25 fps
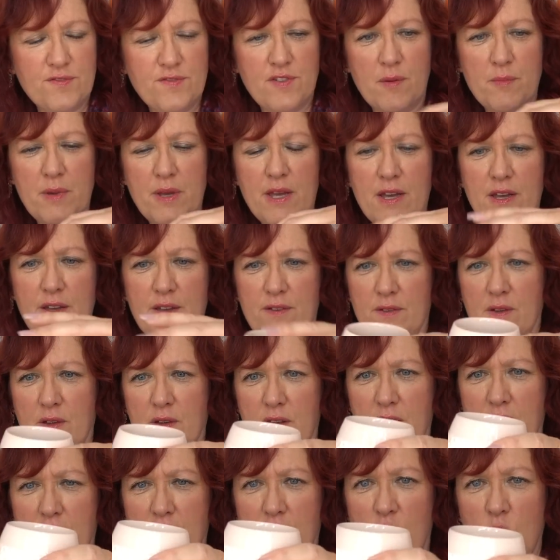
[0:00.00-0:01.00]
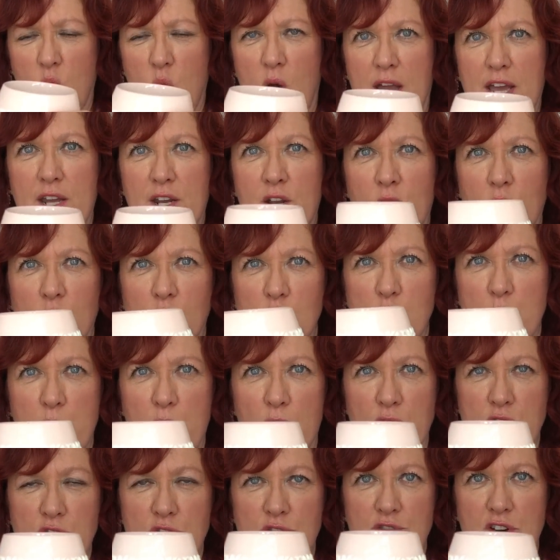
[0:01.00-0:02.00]
from quite an old
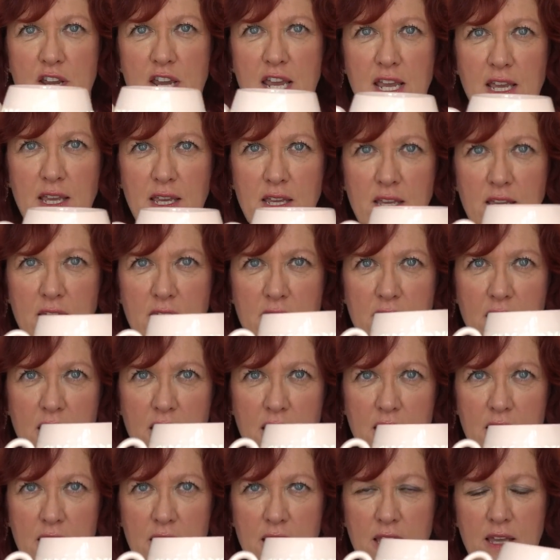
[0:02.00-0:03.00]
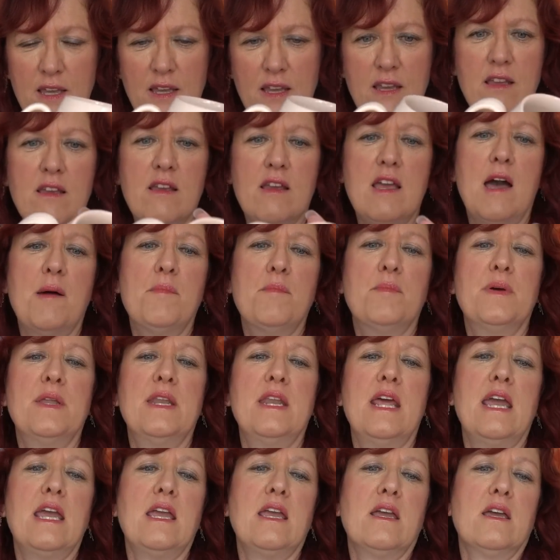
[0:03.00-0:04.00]
pottery
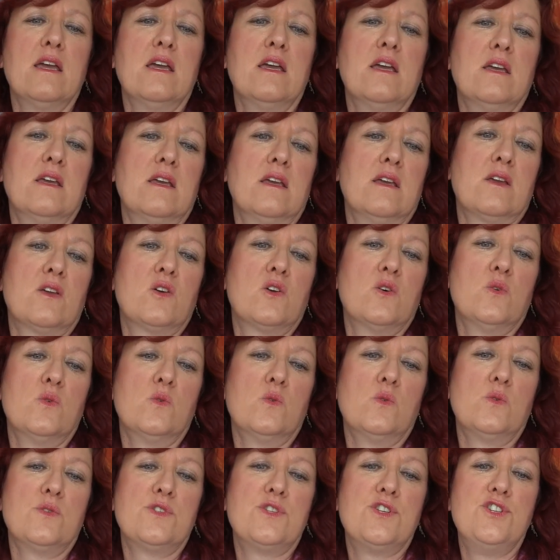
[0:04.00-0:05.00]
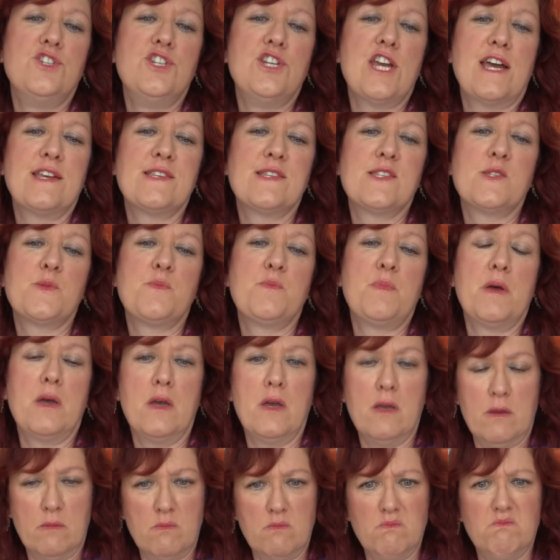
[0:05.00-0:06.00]
company called
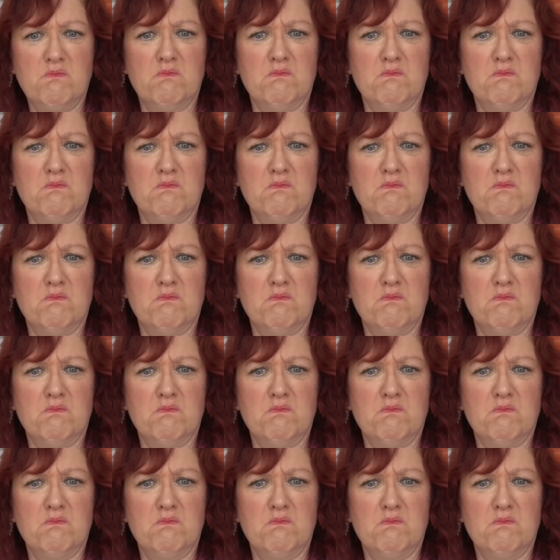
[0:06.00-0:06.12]
Jasperware,